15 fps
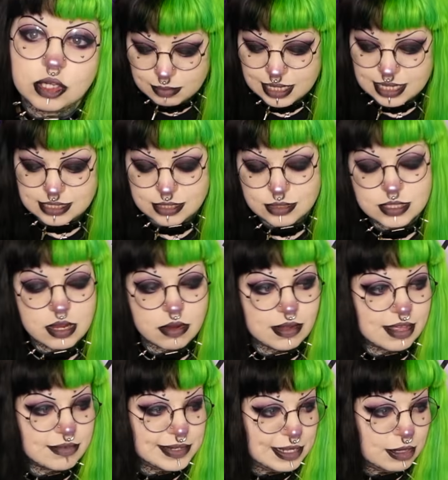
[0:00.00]
Plus, who don't
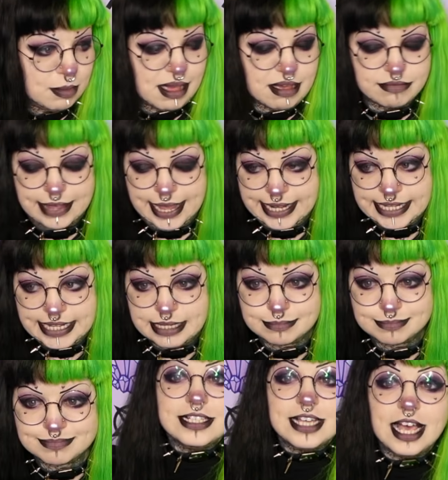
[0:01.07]
love a little bit of fanny?
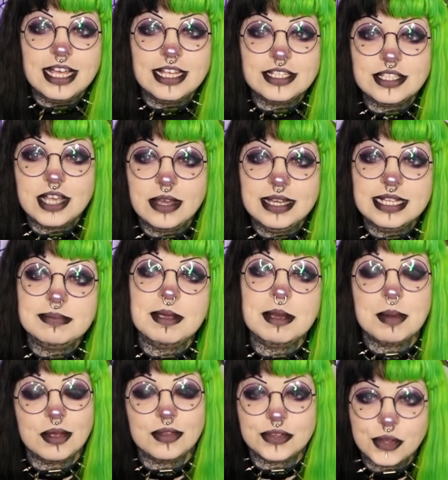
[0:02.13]
So it's been
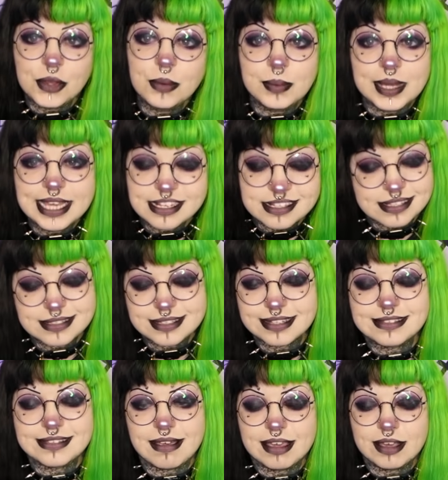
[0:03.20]
about 2 weeks
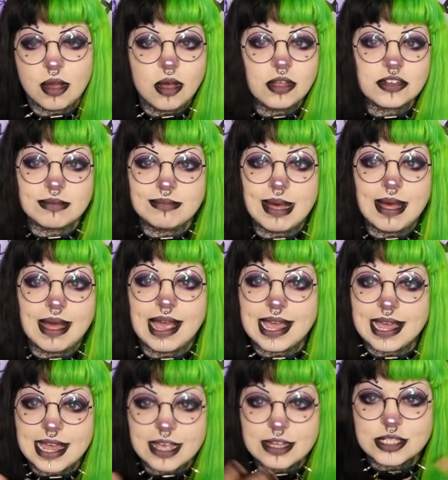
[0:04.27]
since I got
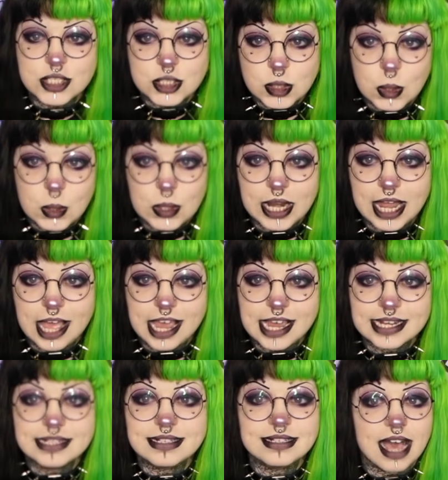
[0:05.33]
my
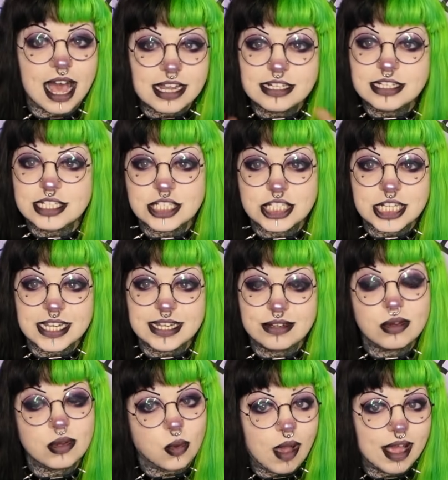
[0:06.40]
jawline, under chin,
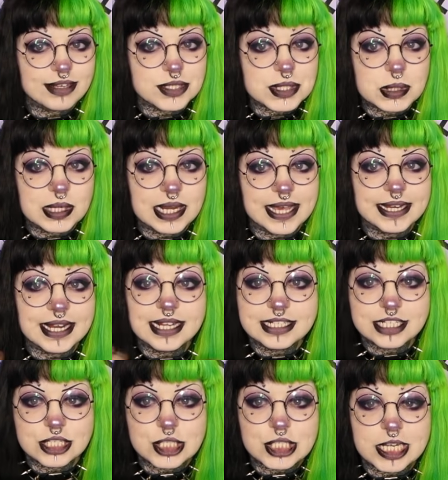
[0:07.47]
not quite jawline,
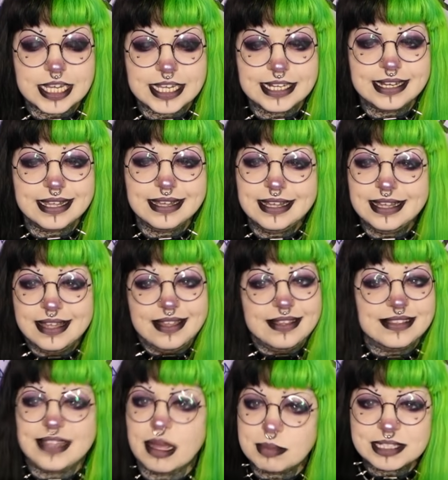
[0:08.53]
under chin,
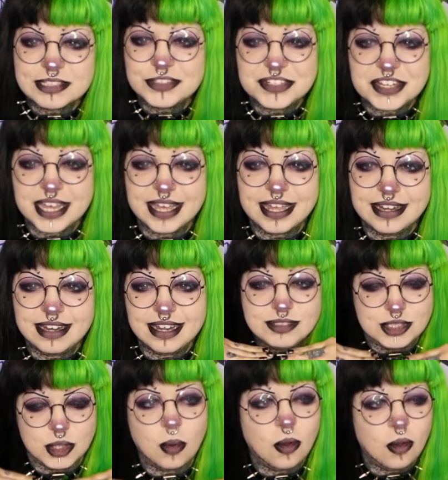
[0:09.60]
double chin,
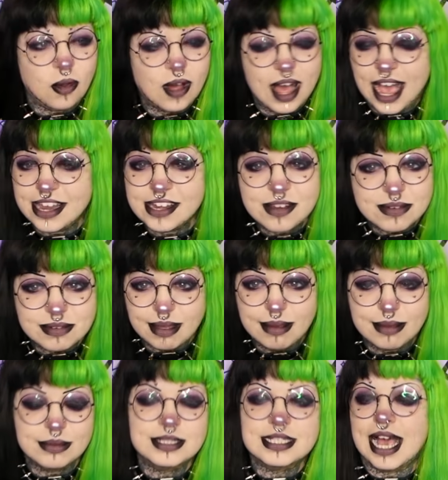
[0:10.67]
jaw, I don't
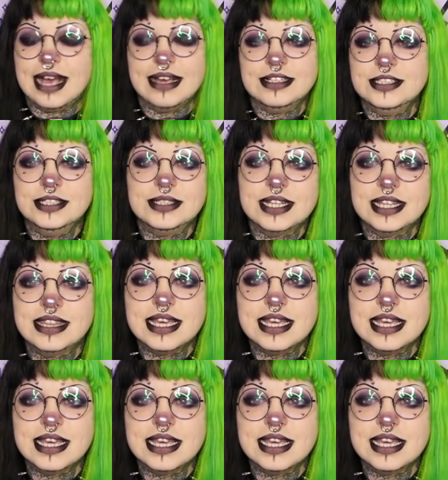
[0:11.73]
know, tattooed.